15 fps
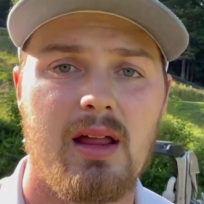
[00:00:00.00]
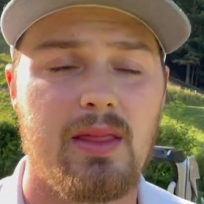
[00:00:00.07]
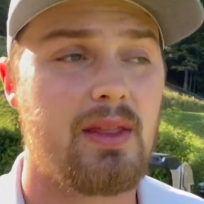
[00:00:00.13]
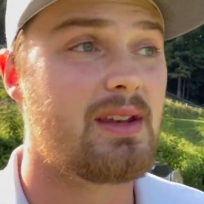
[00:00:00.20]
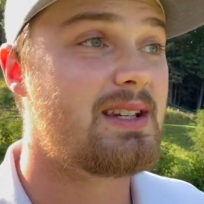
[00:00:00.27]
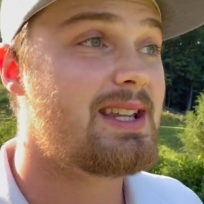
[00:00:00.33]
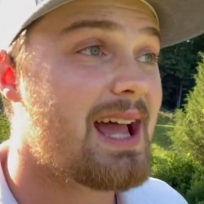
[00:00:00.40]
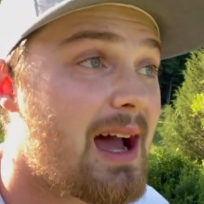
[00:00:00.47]

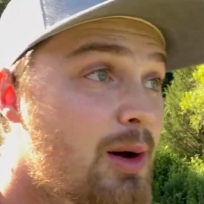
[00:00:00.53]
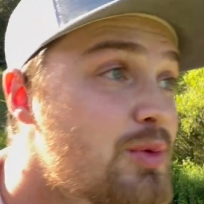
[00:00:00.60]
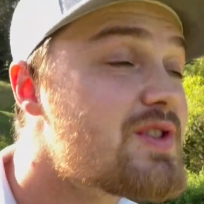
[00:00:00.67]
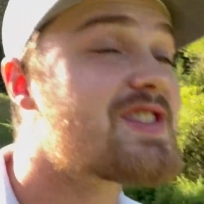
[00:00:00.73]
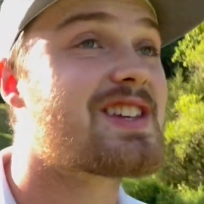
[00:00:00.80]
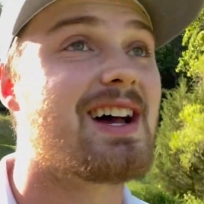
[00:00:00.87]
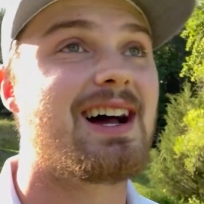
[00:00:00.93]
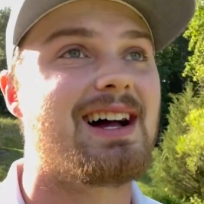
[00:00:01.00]
The
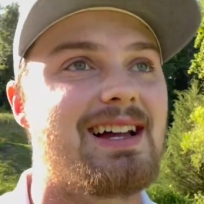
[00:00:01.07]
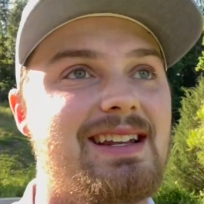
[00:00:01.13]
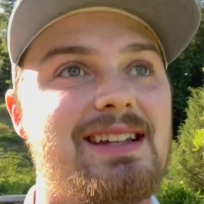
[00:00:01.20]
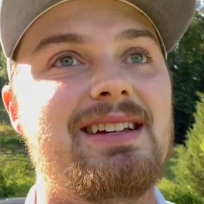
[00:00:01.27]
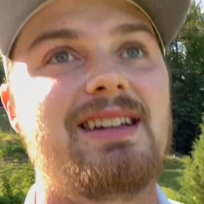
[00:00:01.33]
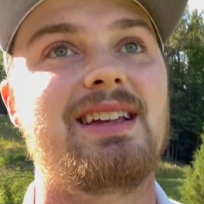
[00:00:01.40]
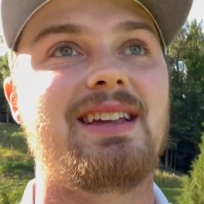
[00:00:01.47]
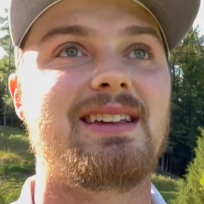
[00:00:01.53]
downside
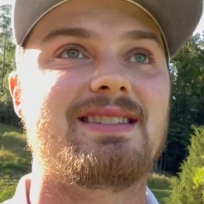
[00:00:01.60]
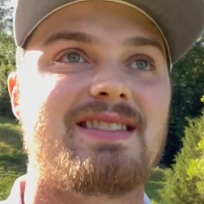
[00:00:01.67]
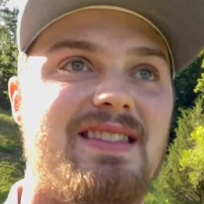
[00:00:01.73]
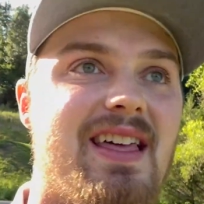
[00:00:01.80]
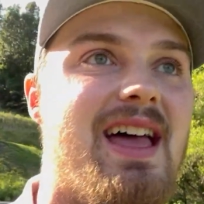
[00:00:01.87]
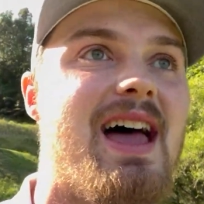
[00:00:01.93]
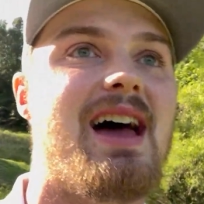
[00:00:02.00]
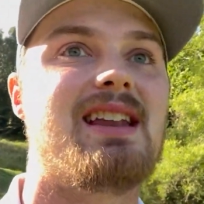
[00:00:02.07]
is
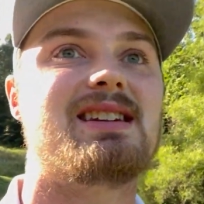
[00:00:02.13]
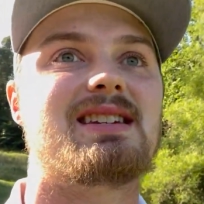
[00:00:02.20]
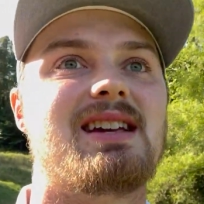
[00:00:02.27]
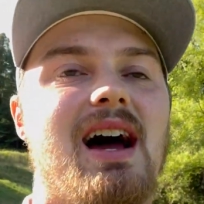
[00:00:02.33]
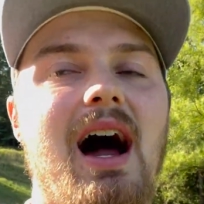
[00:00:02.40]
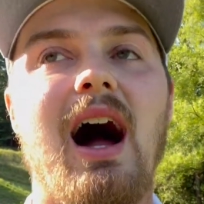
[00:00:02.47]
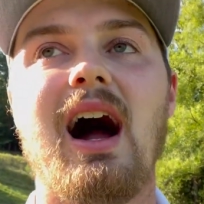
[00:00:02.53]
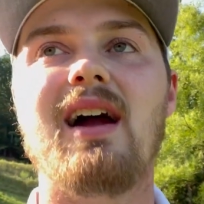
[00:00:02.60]
that
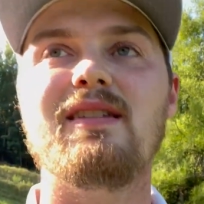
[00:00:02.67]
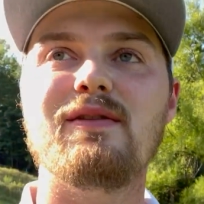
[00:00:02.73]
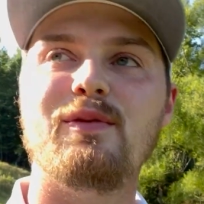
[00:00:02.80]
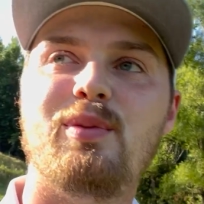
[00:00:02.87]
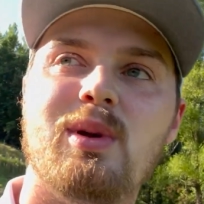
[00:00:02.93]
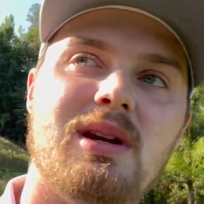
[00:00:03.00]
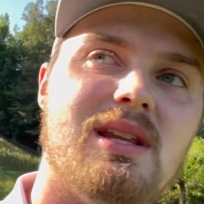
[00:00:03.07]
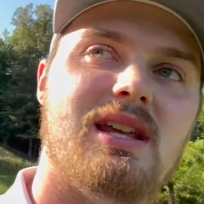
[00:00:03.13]

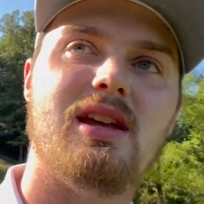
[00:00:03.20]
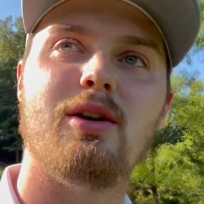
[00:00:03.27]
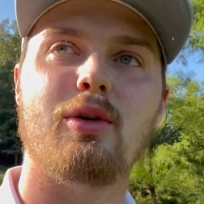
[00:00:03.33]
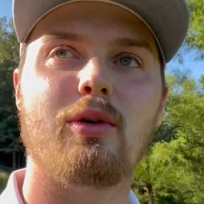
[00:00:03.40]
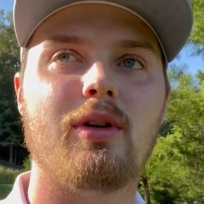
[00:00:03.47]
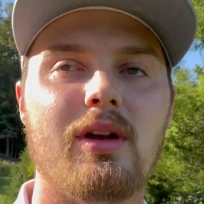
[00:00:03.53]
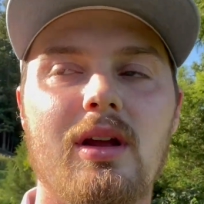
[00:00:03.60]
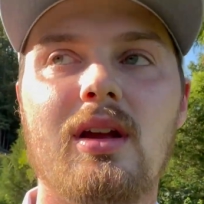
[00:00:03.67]
I've been
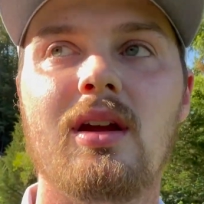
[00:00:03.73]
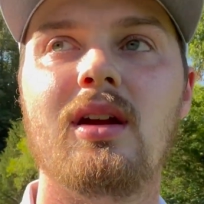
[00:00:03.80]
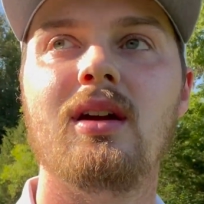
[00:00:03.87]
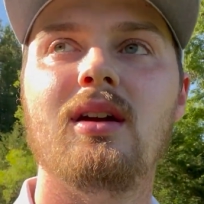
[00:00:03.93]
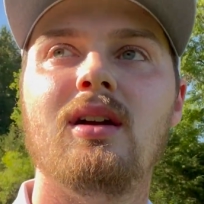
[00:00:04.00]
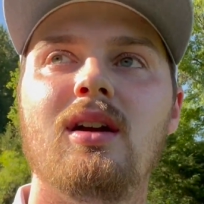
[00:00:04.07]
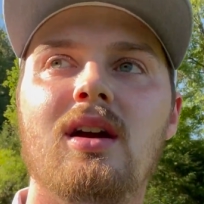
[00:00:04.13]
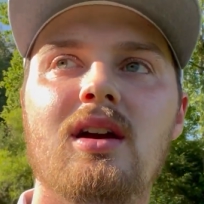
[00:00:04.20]
hearing
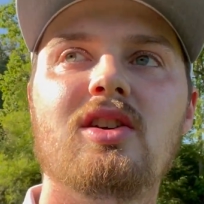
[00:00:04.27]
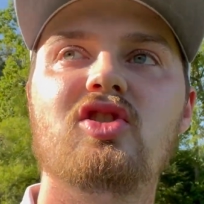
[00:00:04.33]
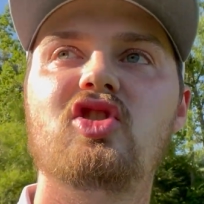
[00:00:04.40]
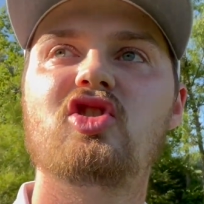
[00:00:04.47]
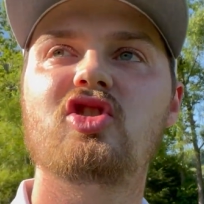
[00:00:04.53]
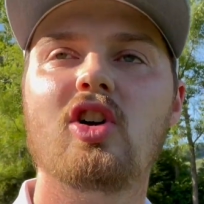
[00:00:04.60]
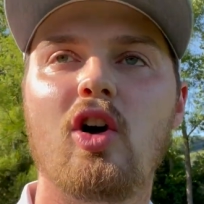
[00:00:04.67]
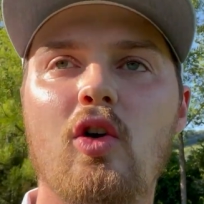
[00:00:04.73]

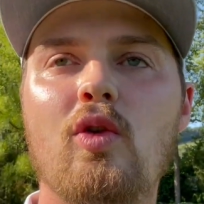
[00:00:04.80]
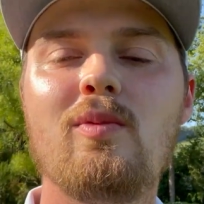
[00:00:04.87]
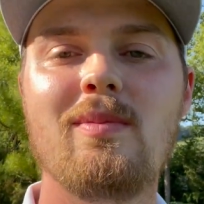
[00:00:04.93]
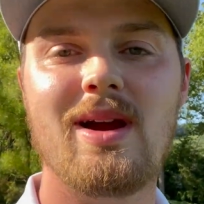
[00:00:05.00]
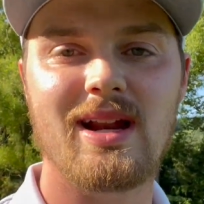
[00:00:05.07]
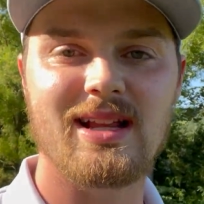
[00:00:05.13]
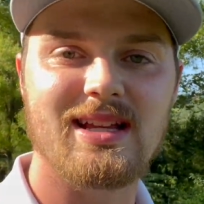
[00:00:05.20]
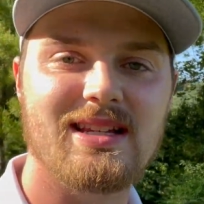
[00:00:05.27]
so
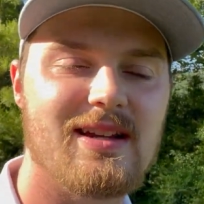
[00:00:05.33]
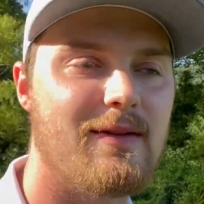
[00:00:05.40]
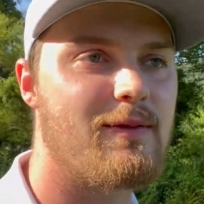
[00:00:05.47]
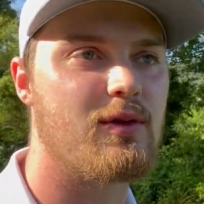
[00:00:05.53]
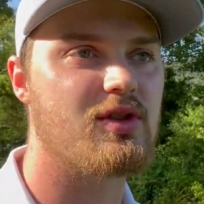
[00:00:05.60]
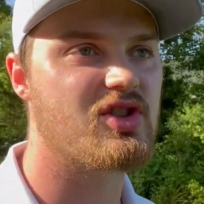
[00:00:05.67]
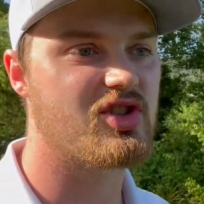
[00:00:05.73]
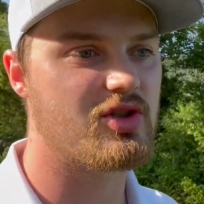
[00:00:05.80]
many
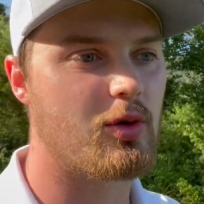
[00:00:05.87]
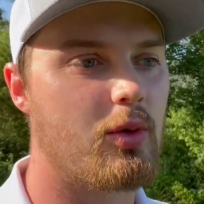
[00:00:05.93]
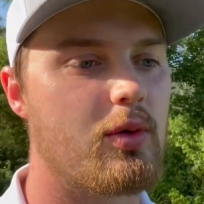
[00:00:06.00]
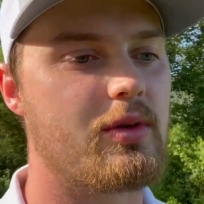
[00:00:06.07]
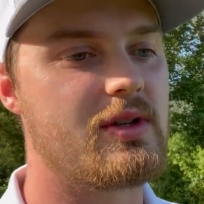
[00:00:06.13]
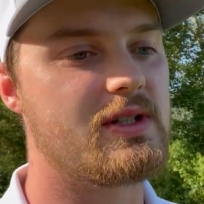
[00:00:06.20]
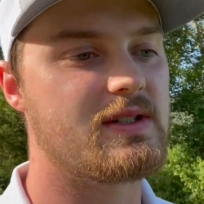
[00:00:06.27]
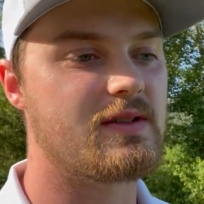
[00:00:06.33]
different
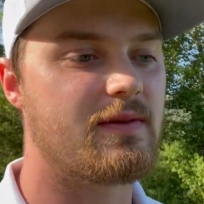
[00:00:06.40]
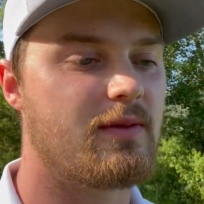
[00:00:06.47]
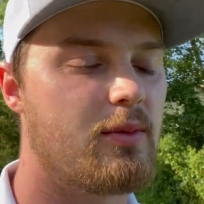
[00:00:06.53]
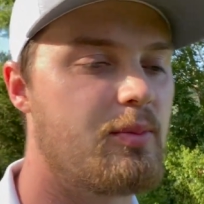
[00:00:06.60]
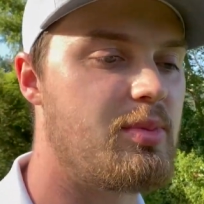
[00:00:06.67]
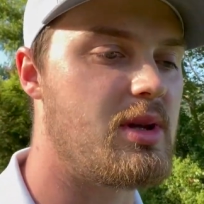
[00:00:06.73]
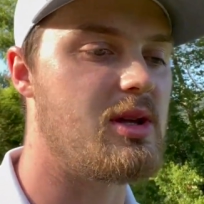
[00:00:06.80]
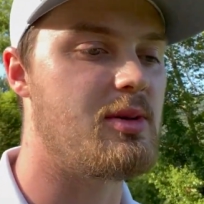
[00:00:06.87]
stories
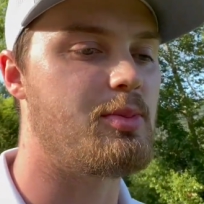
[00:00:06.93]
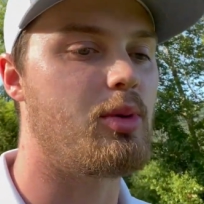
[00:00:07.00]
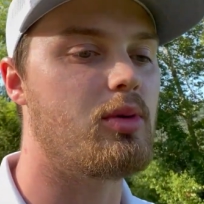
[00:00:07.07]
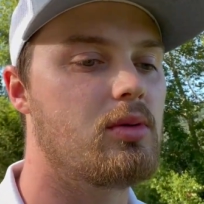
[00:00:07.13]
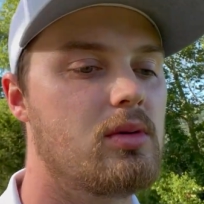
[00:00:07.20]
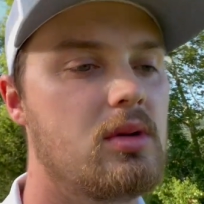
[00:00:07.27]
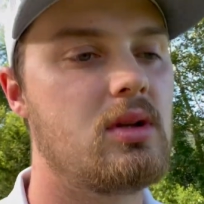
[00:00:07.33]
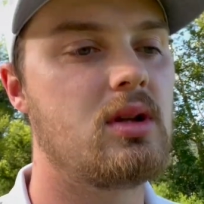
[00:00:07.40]
from people